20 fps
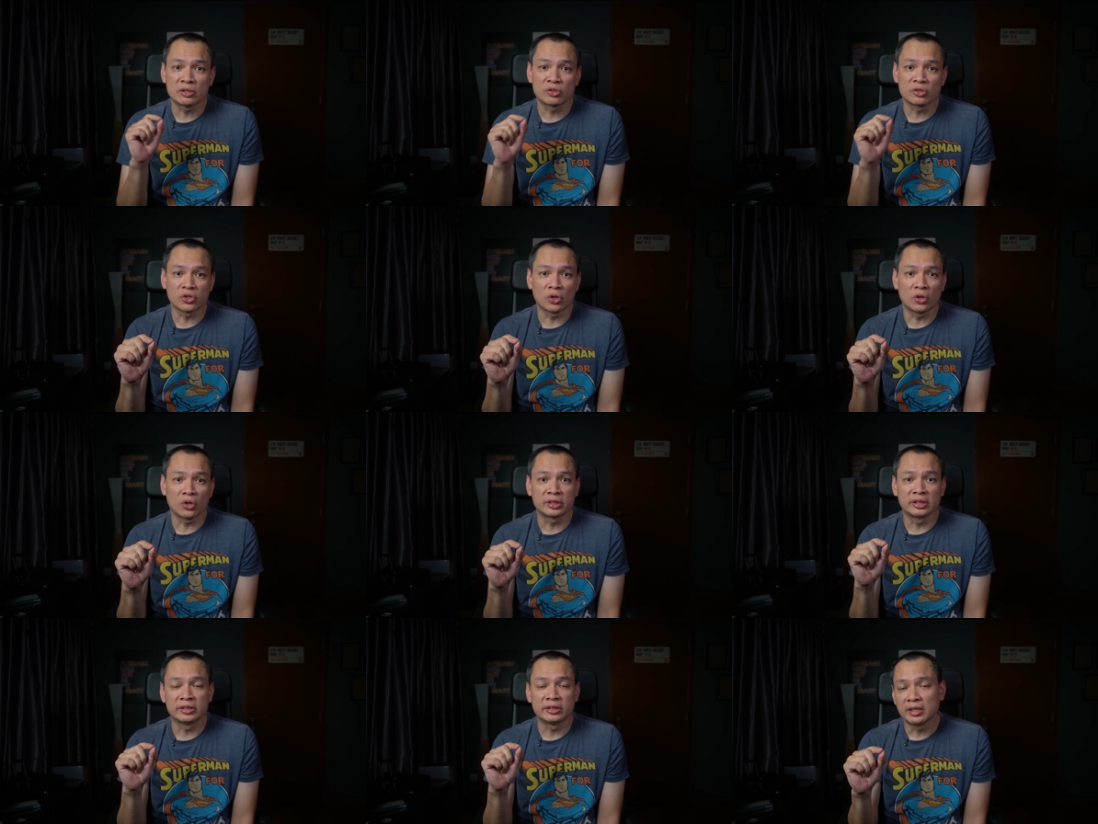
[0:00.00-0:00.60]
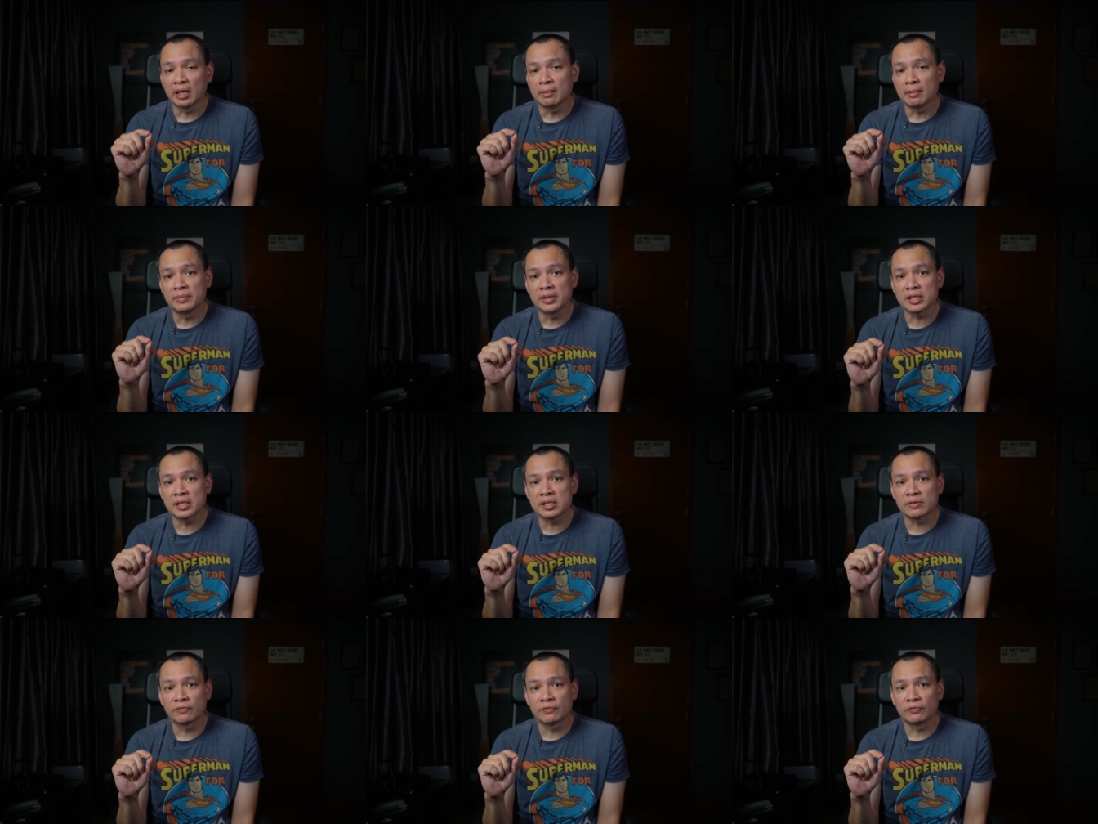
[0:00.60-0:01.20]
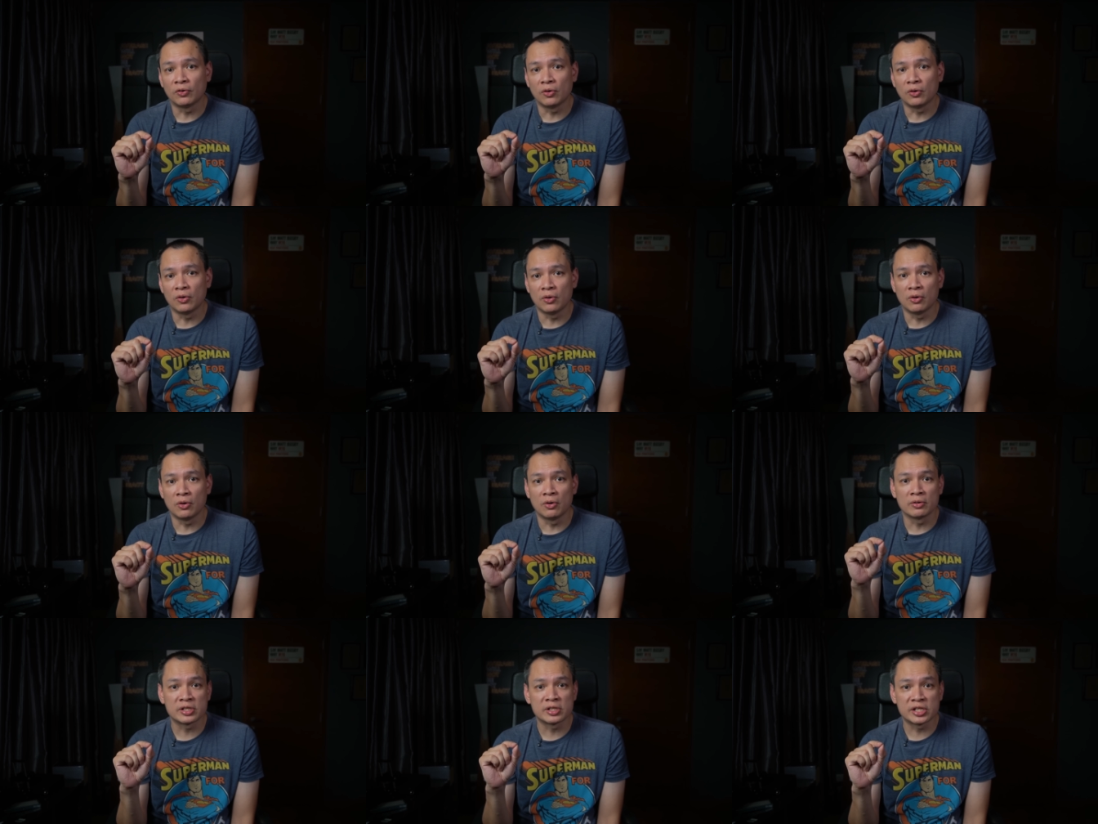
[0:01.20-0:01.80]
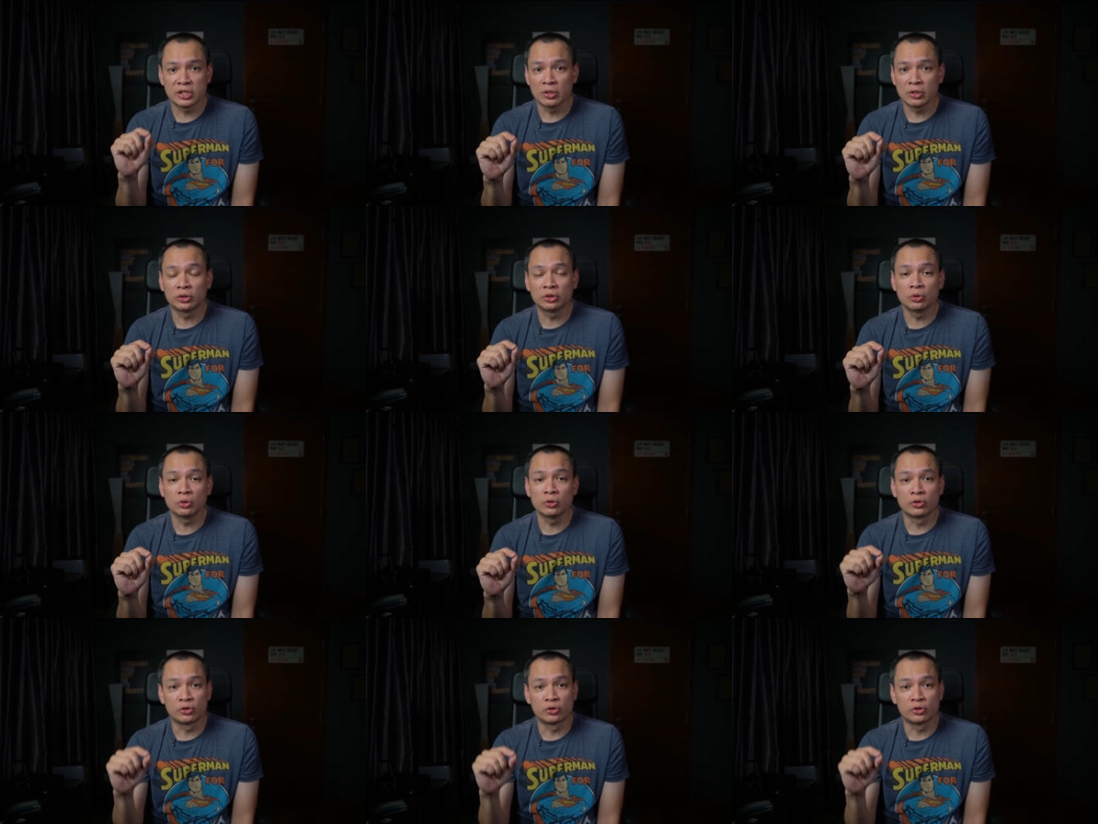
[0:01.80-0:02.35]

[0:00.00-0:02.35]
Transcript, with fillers: saw the numbers for CO2